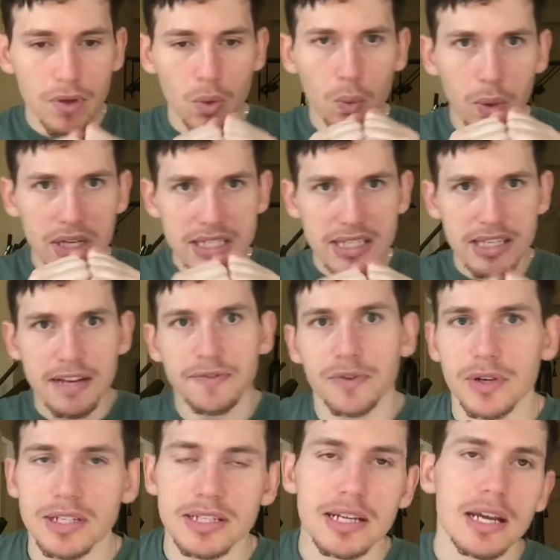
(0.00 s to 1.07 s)
what is the
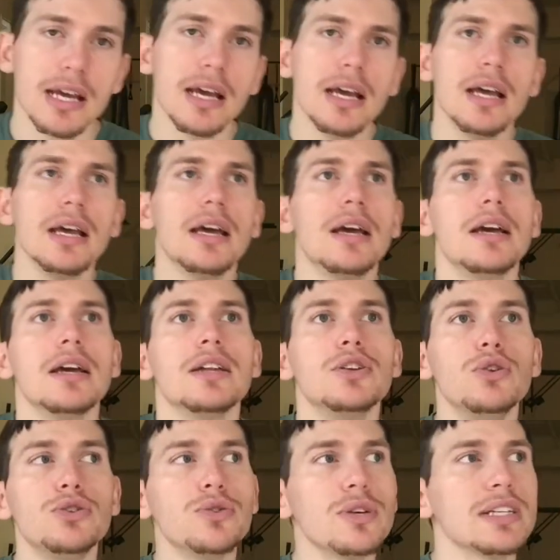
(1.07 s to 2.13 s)
difference?
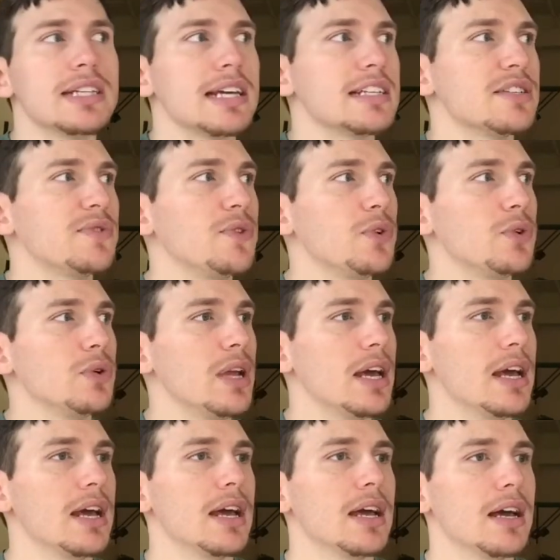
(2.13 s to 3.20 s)
Nutrient-dense food
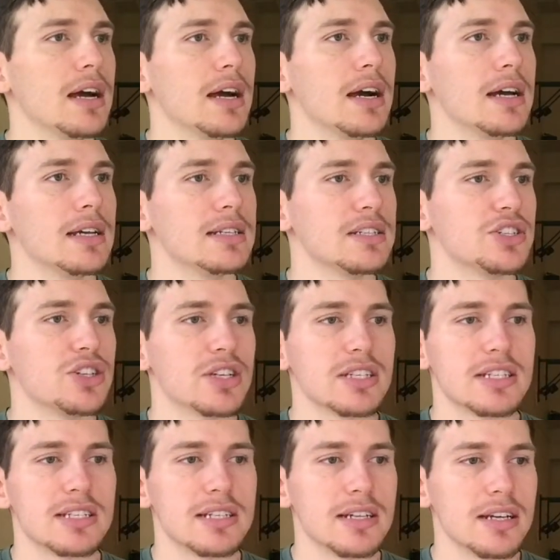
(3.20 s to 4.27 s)
is
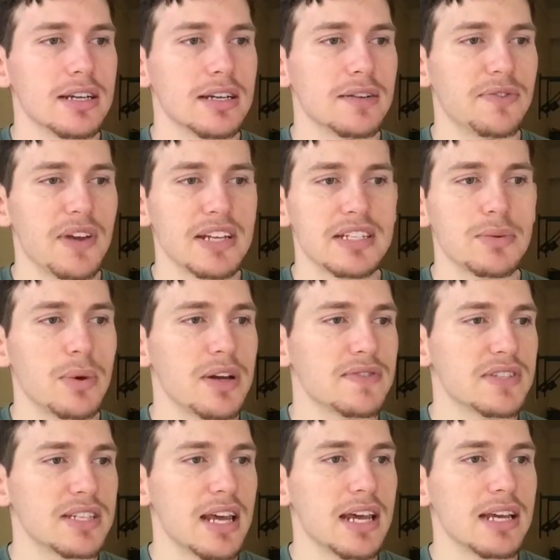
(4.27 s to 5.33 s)
just a fancy way of
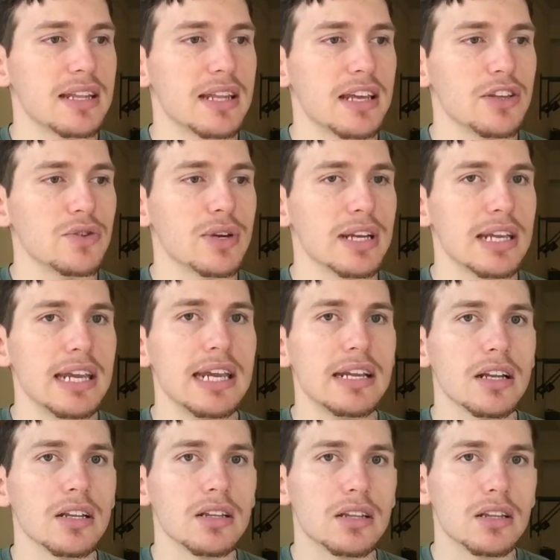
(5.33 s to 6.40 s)
saying that you can eat
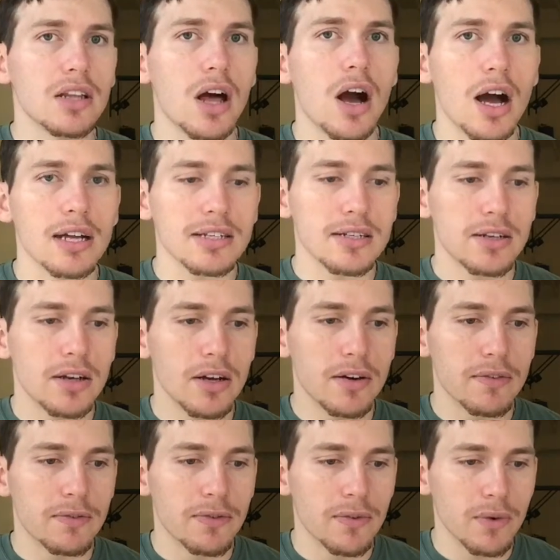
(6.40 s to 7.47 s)
a lot
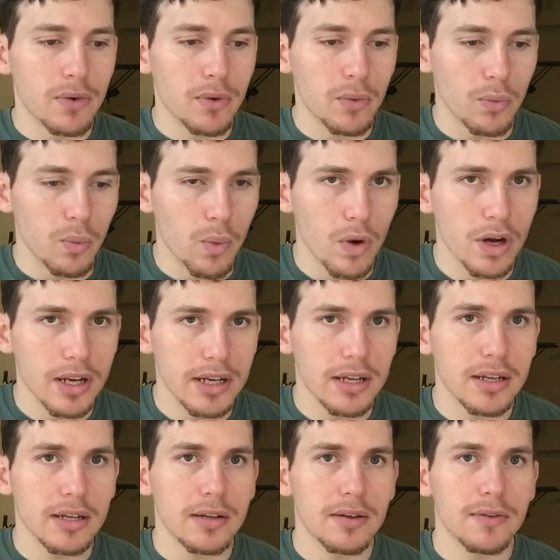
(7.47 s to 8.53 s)
of one
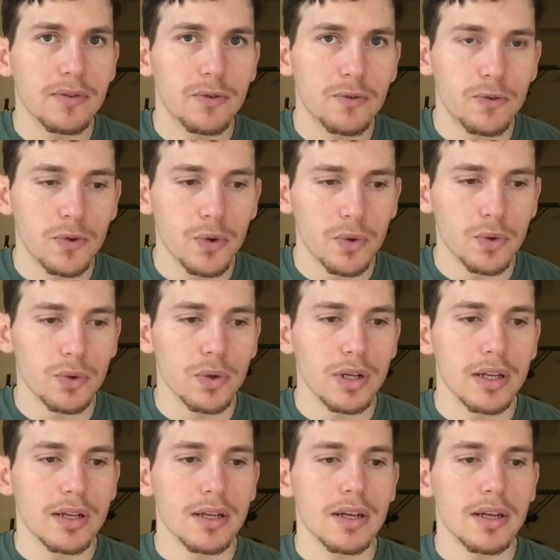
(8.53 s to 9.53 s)
food,